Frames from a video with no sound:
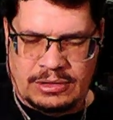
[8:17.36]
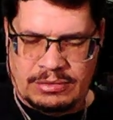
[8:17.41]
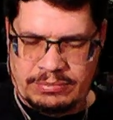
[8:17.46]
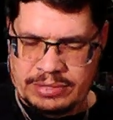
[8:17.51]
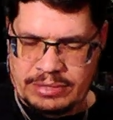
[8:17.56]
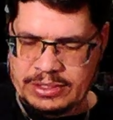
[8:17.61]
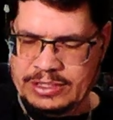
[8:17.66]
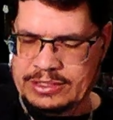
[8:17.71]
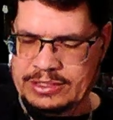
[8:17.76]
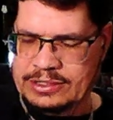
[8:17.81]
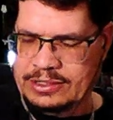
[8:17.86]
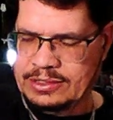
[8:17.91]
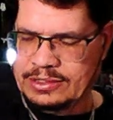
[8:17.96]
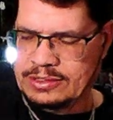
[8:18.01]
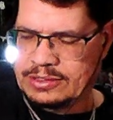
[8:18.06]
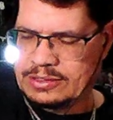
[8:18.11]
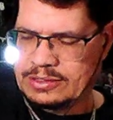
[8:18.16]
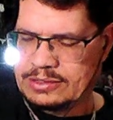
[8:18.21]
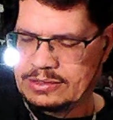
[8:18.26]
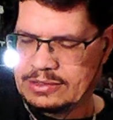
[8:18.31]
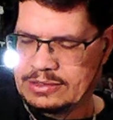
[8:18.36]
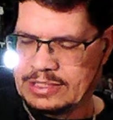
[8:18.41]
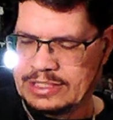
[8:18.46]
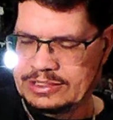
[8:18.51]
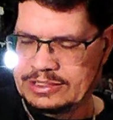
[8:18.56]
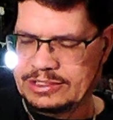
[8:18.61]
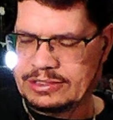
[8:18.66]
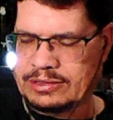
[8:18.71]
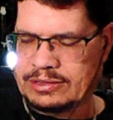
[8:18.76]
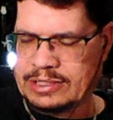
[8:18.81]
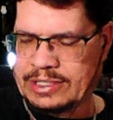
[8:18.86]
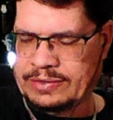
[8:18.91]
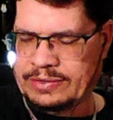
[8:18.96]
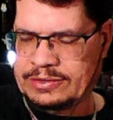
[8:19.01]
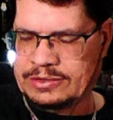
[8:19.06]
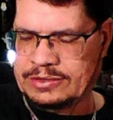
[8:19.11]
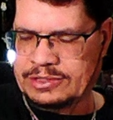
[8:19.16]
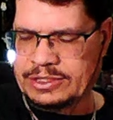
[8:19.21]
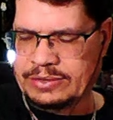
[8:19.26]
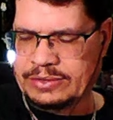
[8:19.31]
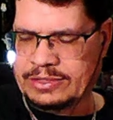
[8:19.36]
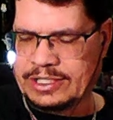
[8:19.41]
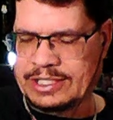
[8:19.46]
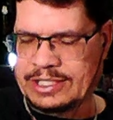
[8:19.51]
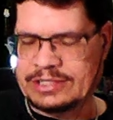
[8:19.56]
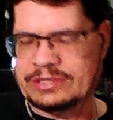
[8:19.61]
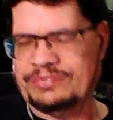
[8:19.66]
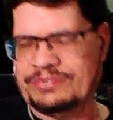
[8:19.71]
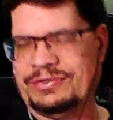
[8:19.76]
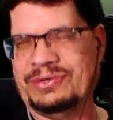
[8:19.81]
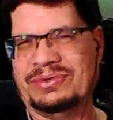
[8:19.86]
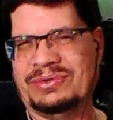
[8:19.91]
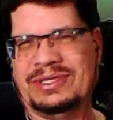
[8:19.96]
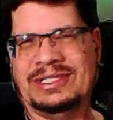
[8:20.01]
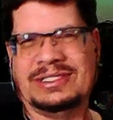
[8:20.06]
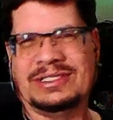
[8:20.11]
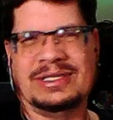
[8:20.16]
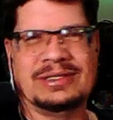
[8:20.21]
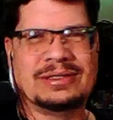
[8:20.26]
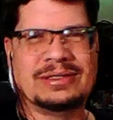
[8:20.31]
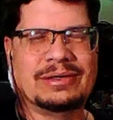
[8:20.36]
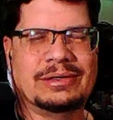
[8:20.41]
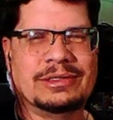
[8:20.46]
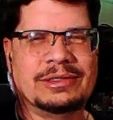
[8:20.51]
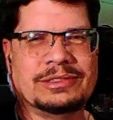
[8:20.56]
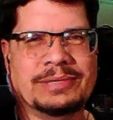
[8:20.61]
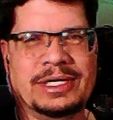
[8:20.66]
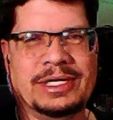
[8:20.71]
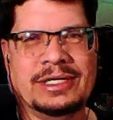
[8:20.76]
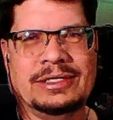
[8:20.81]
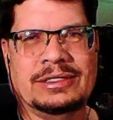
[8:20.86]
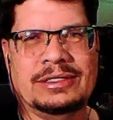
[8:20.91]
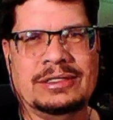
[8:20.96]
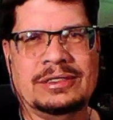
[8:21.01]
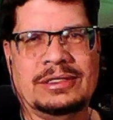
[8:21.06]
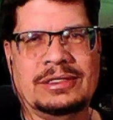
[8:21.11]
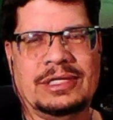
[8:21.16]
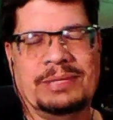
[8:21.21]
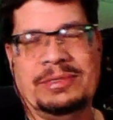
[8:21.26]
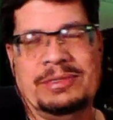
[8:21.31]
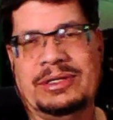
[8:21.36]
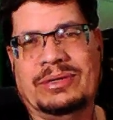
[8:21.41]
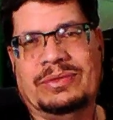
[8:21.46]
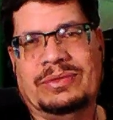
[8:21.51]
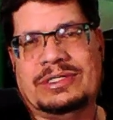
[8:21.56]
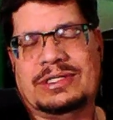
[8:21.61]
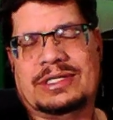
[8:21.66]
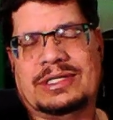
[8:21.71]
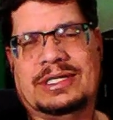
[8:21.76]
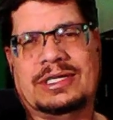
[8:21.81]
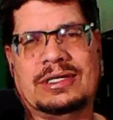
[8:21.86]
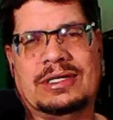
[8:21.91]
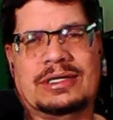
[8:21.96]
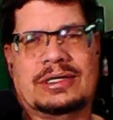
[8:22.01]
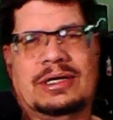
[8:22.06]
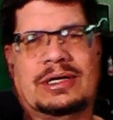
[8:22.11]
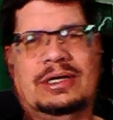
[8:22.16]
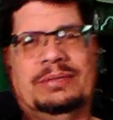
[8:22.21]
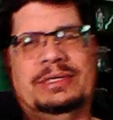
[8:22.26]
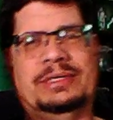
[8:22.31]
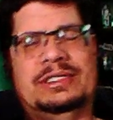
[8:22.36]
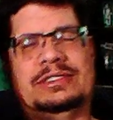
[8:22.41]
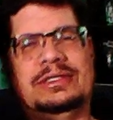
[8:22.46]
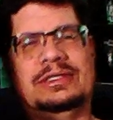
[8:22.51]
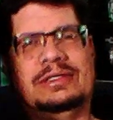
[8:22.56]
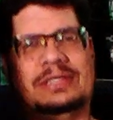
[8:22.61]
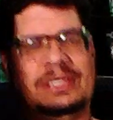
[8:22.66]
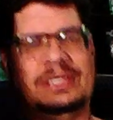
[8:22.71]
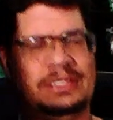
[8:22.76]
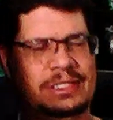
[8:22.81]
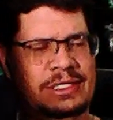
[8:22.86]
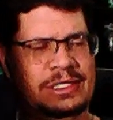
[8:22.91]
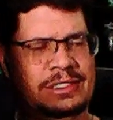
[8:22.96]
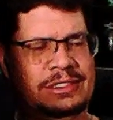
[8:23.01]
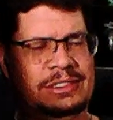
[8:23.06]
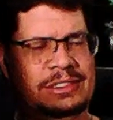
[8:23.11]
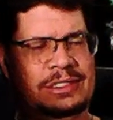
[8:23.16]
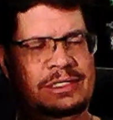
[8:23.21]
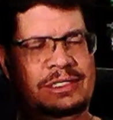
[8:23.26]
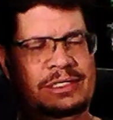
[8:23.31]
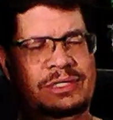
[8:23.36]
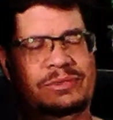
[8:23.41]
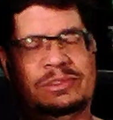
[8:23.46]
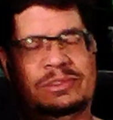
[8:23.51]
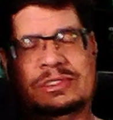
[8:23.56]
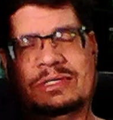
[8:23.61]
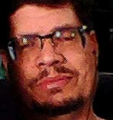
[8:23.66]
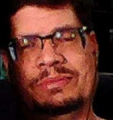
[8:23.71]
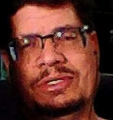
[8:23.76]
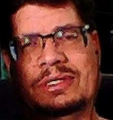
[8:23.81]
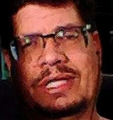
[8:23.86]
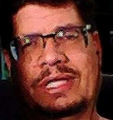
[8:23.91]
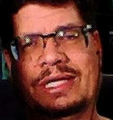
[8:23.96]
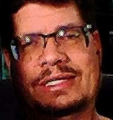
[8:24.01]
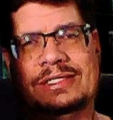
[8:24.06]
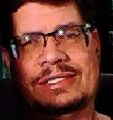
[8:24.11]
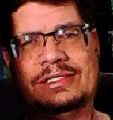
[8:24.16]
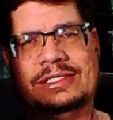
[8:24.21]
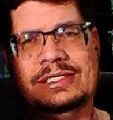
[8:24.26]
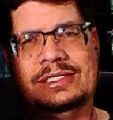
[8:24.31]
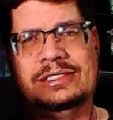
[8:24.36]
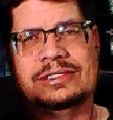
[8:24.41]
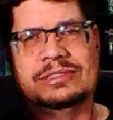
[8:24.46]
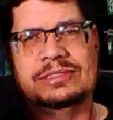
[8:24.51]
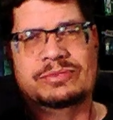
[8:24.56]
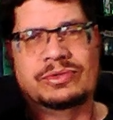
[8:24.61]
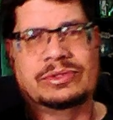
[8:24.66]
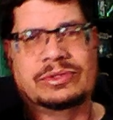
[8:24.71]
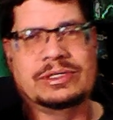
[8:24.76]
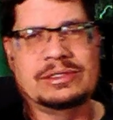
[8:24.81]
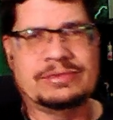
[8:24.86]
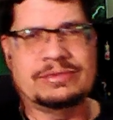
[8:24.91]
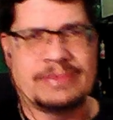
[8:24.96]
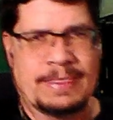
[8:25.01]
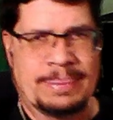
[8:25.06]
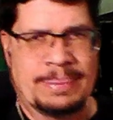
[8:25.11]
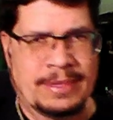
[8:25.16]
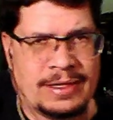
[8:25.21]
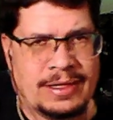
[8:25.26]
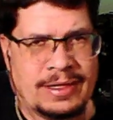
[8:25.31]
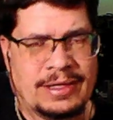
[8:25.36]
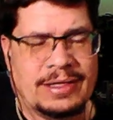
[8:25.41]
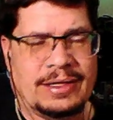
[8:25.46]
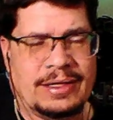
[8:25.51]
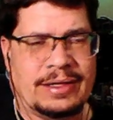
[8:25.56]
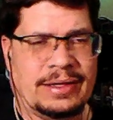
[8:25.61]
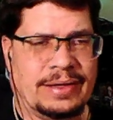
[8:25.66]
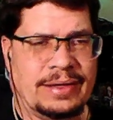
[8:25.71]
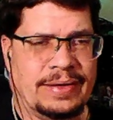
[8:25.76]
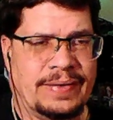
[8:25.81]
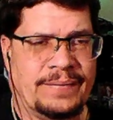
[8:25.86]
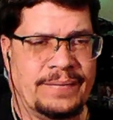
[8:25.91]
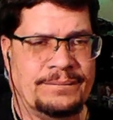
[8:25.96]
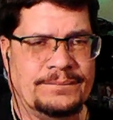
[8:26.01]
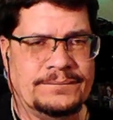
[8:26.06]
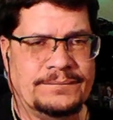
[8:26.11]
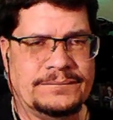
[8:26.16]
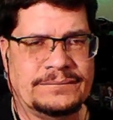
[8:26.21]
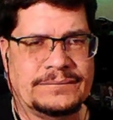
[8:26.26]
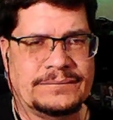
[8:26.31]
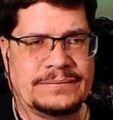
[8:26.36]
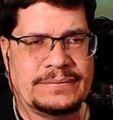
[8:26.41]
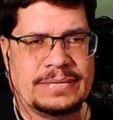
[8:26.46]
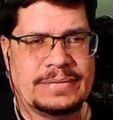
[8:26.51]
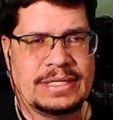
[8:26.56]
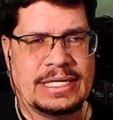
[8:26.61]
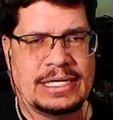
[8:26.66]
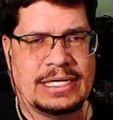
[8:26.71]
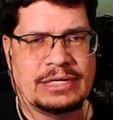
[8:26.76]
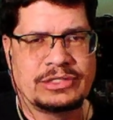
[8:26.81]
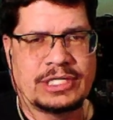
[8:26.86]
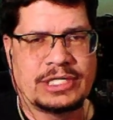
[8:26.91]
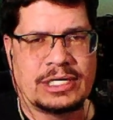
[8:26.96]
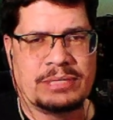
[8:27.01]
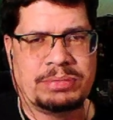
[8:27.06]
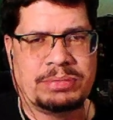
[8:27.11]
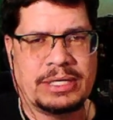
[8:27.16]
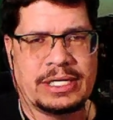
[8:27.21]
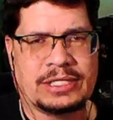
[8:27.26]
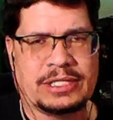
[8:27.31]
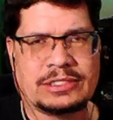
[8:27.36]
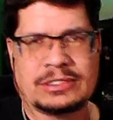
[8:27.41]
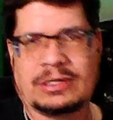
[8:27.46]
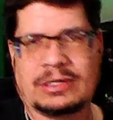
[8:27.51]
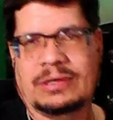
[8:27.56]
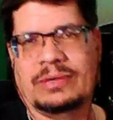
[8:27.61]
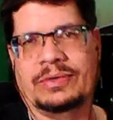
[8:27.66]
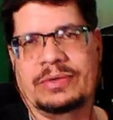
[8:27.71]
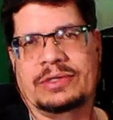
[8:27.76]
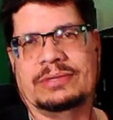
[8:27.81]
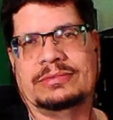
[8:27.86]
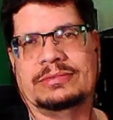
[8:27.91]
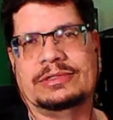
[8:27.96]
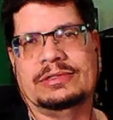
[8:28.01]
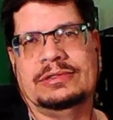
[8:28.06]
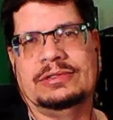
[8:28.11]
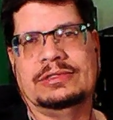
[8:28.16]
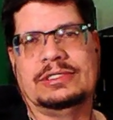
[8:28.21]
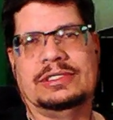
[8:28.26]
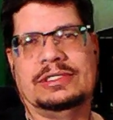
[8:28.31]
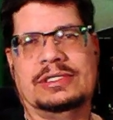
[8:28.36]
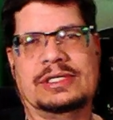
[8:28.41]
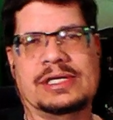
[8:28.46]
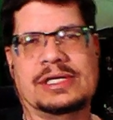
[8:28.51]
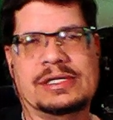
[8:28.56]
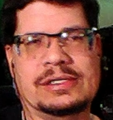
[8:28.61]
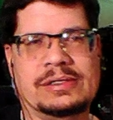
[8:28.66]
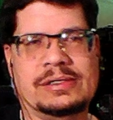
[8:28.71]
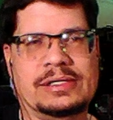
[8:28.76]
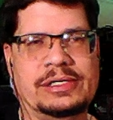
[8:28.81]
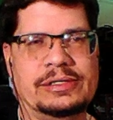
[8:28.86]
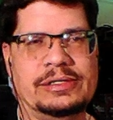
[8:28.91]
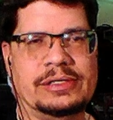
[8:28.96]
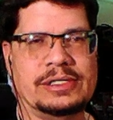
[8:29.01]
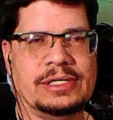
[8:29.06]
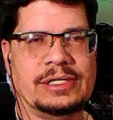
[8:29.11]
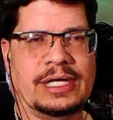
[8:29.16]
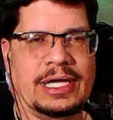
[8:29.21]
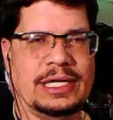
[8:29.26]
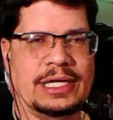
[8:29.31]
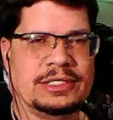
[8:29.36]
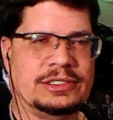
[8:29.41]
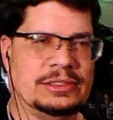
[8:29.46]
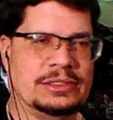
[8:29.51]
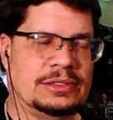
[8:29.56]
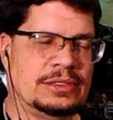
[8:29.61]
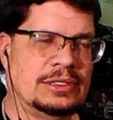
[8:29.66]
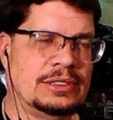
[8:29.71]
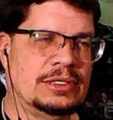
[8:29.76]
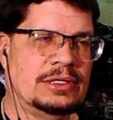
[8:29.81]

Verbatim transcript: But I just thought I would showcase a few of these guitars, man, and let me know what you think in the comments. Do you think that's something you'd like to see some more of? And I'll try to play a song with them, too, so you can kind of hear it in action.